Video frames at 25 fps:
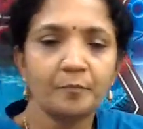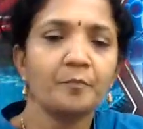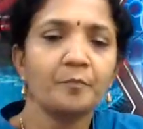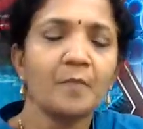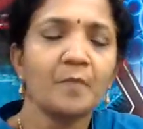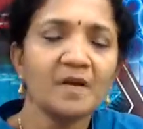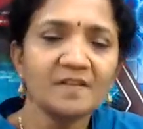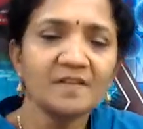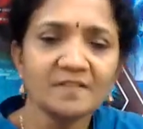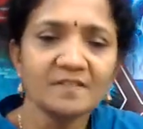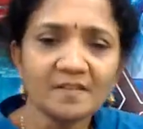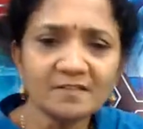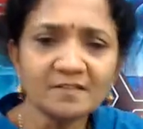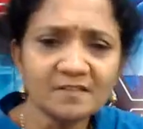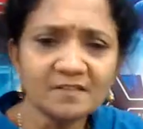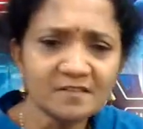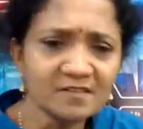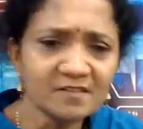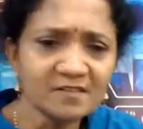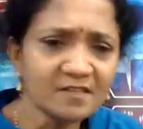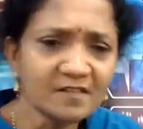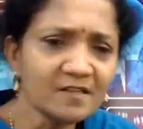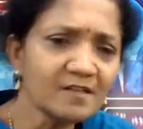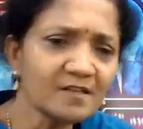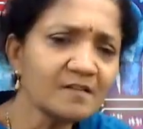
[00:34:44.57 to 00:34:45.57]
My
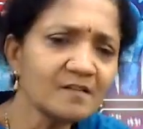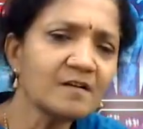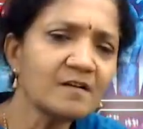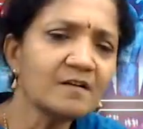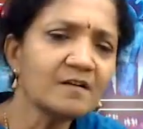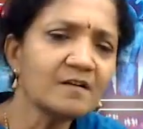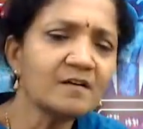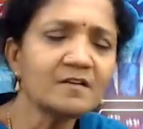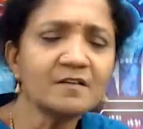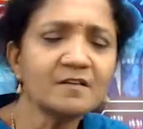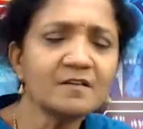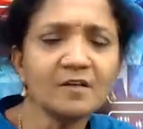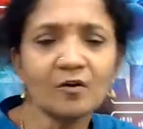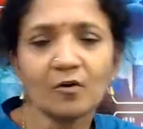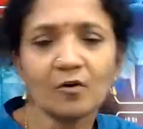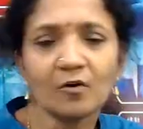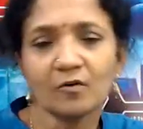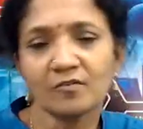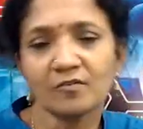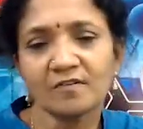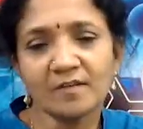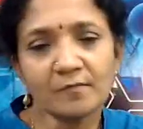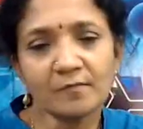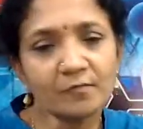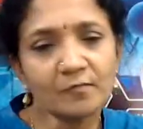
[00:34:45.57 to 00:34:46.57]
suggestion is learn the
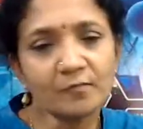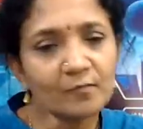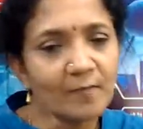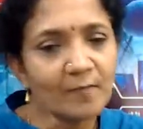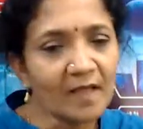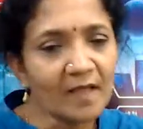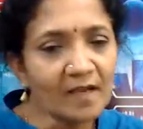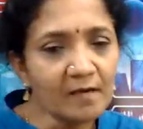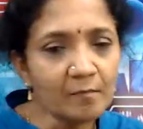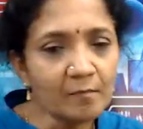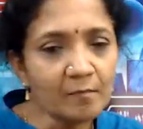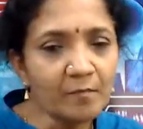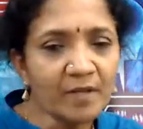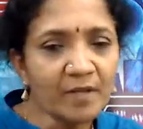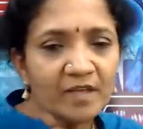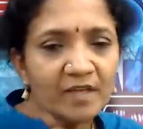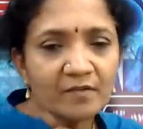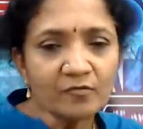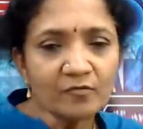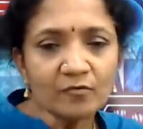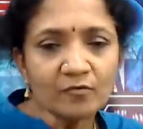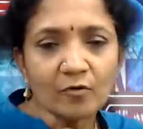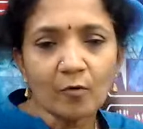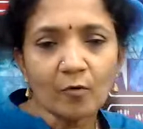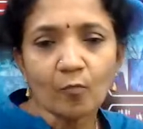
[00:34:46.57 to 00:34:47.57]
concept well
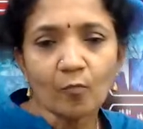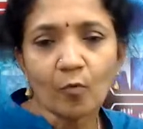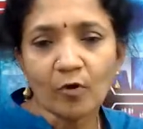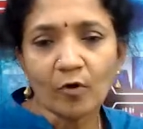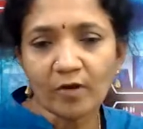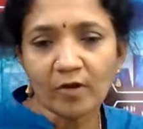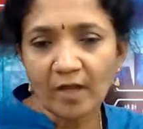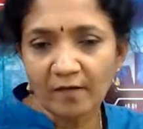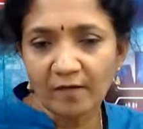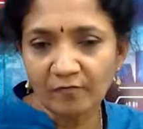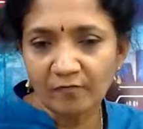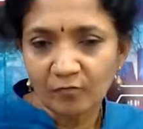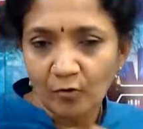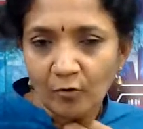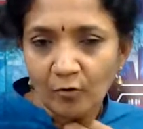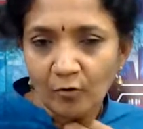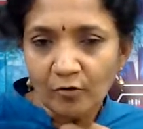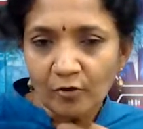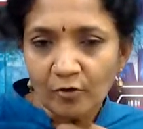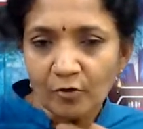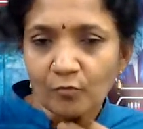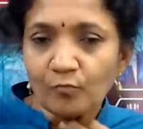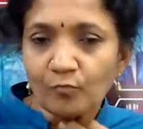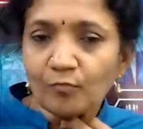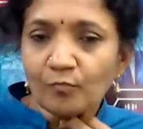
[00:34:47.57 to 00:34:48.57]
based on what I've taught
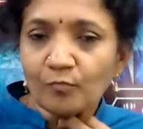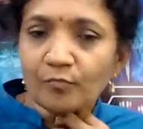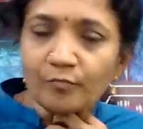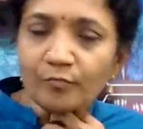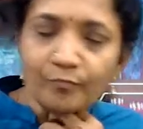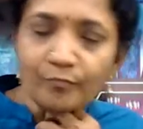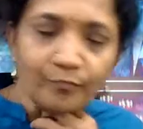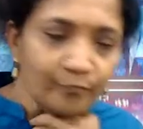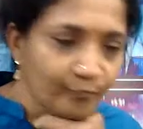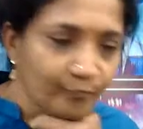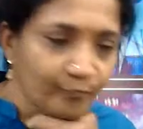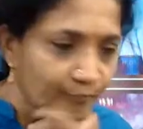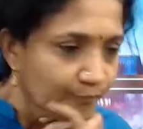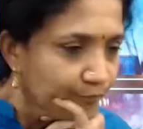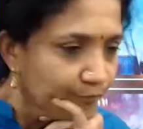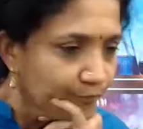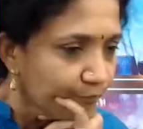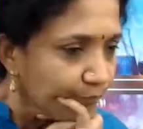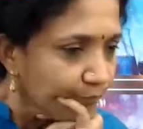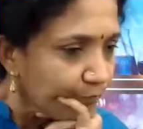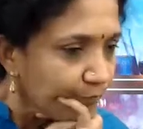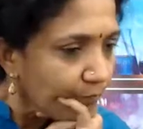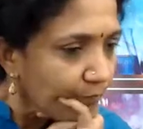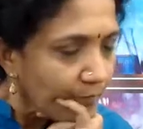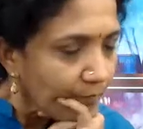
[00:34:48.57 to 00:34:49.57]
you
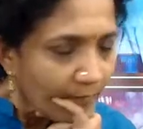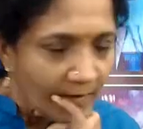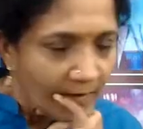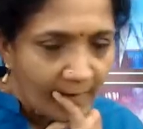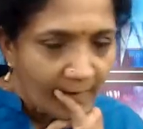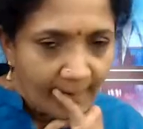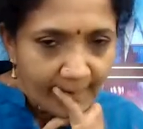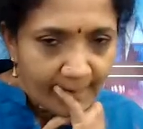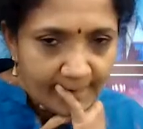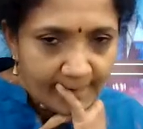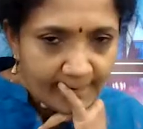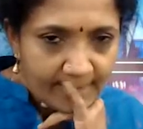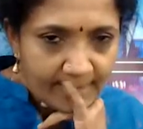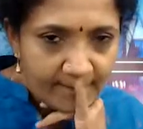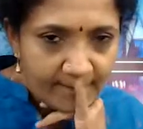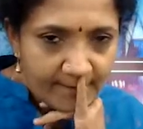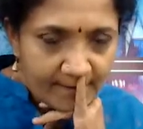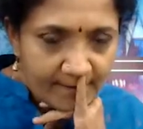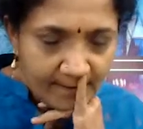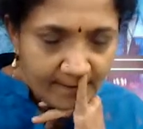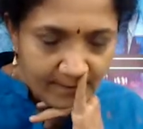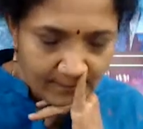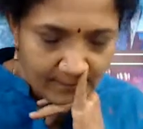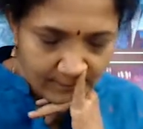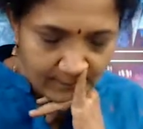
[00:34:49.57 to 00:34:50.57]
and
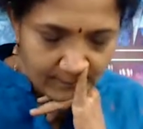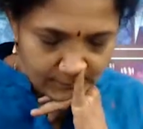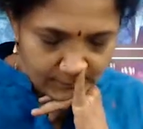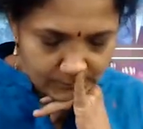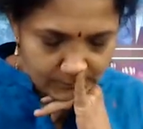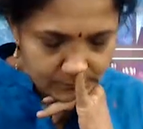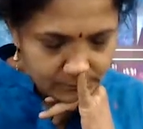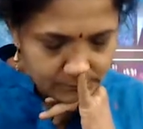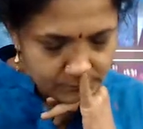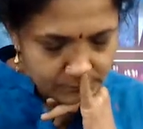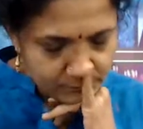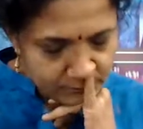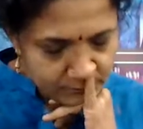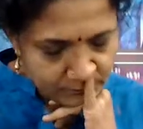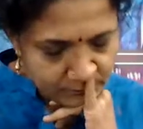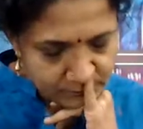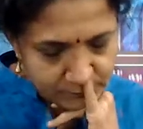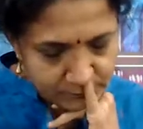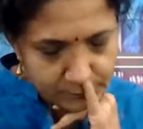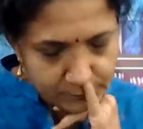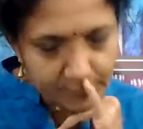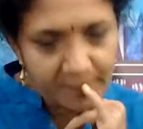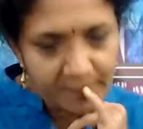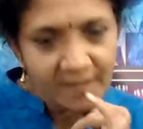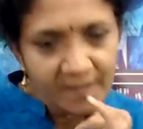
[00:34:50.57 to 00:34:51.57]

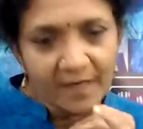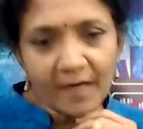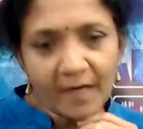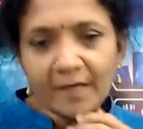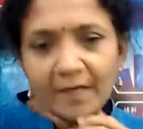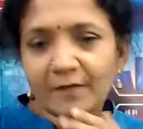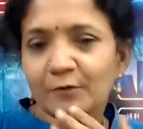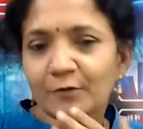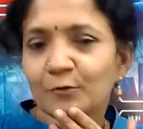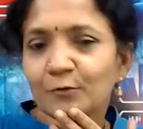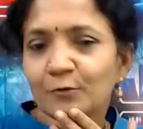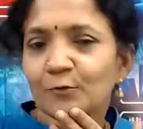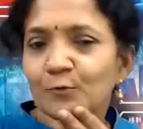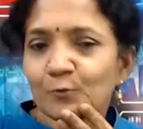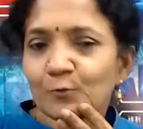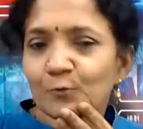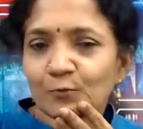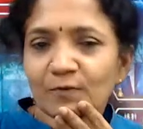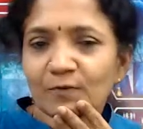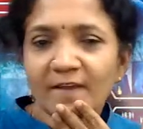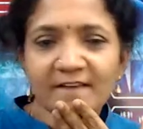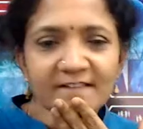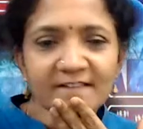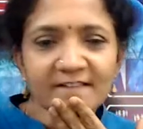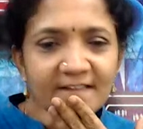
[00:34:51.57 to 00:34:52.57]
try to do
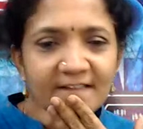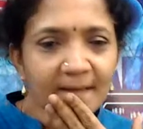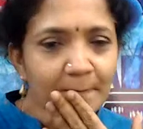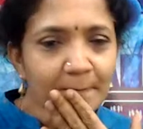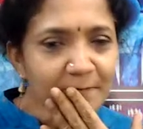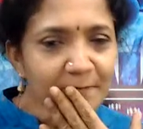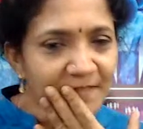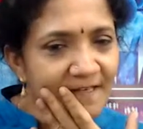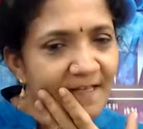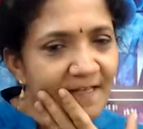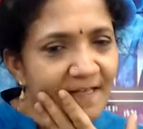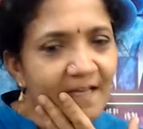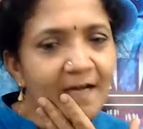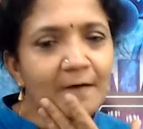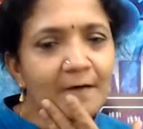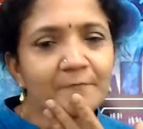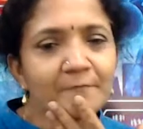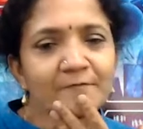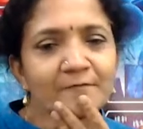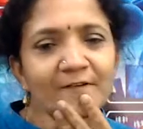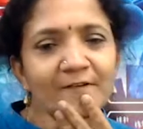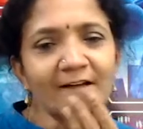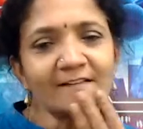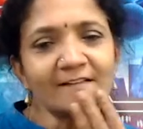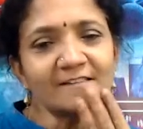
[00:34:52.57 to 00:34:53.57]
the exams in a calm
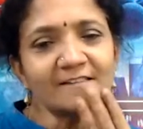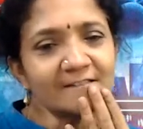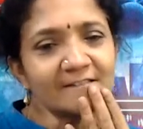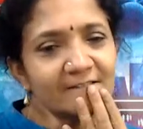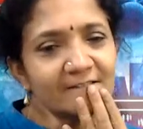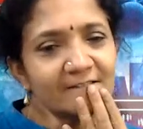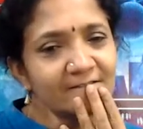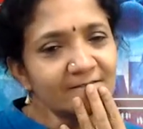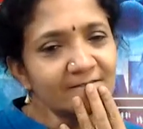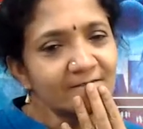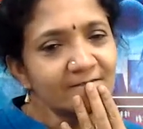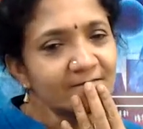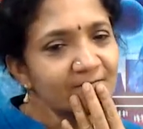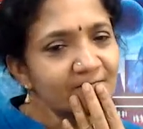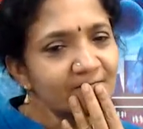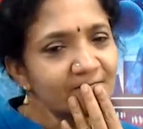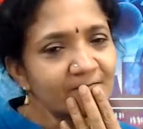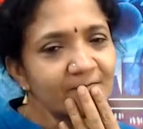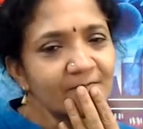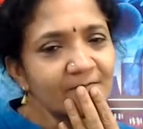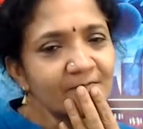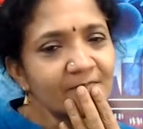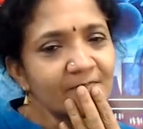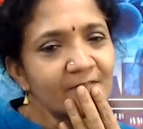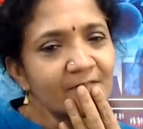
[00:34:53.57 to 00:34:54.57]
fashion.
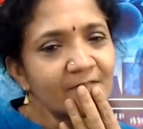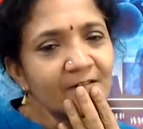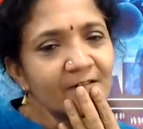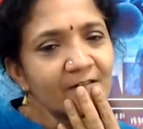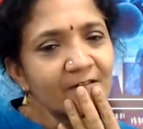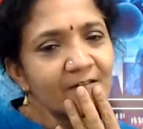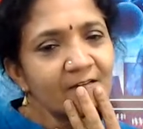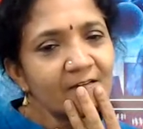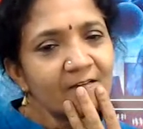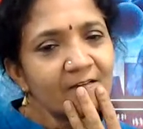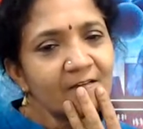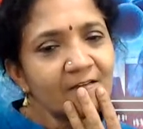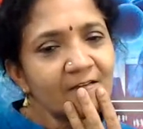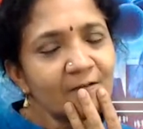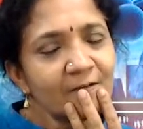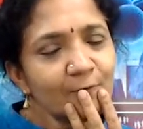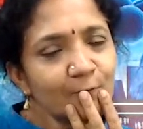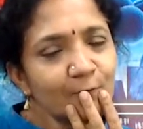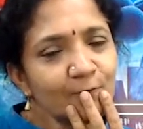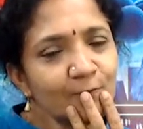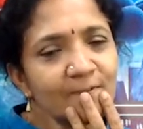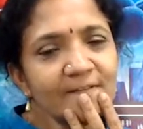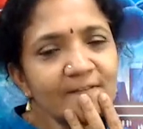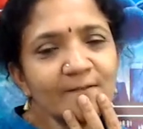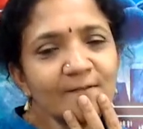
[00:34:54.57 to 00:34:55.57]

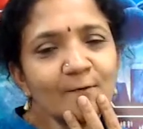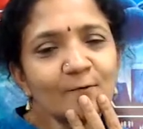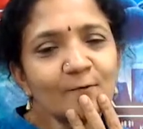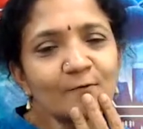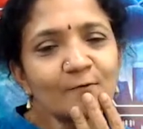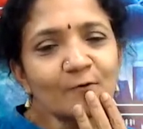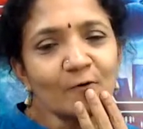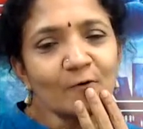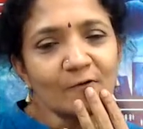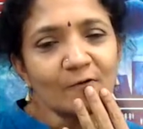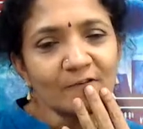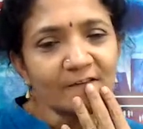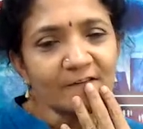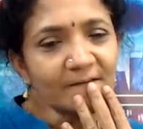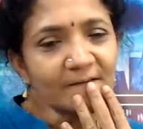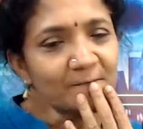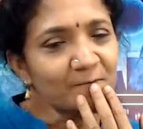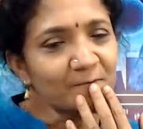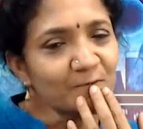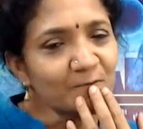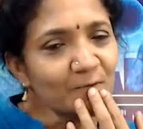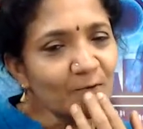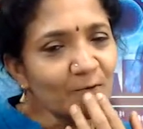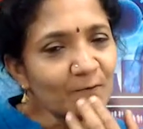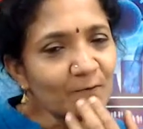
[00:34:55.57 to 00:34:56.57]
Using those
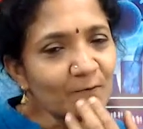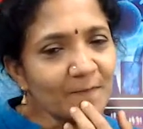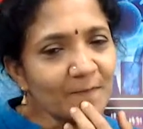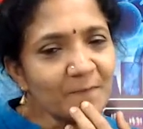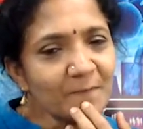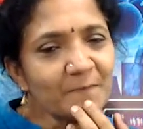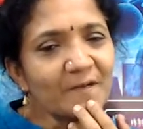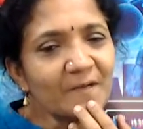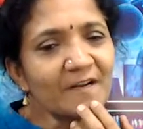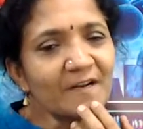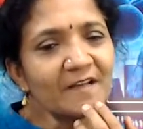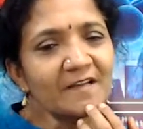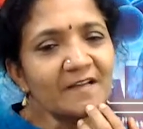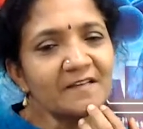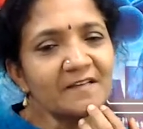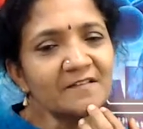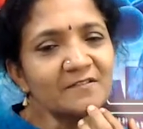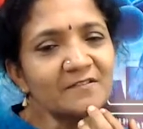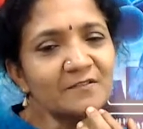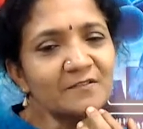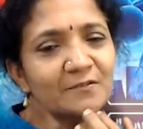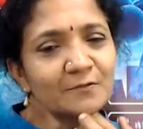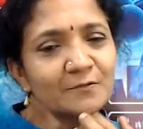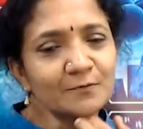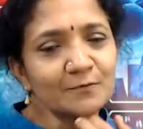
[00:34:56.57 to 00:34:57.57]
concepts, don't
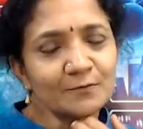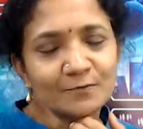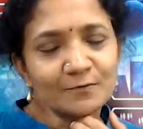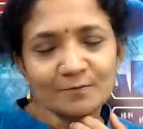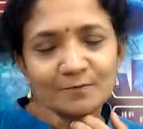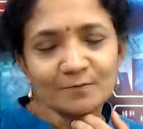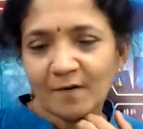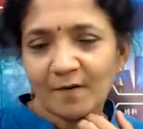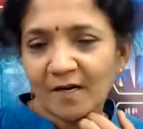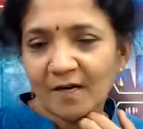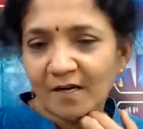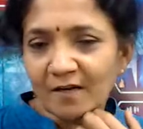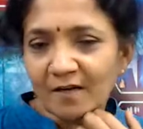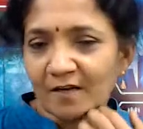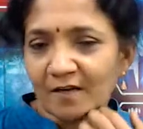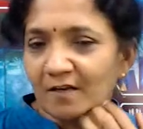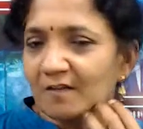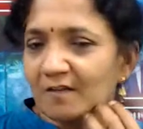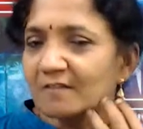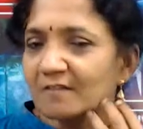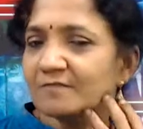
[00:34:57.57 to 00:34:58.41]
memorize, don't mug.